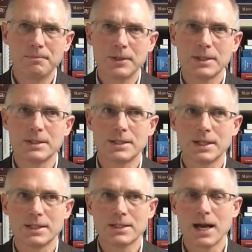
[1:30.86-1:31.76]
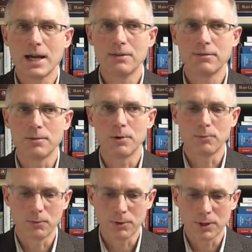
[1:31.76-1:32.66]
is aside from what
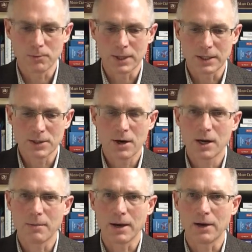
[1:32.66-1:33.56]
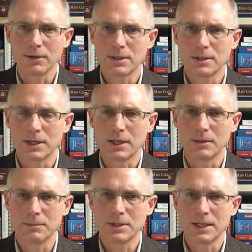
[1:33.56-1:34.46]
we really want to talk about
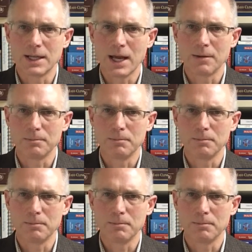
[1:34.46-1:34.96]
today.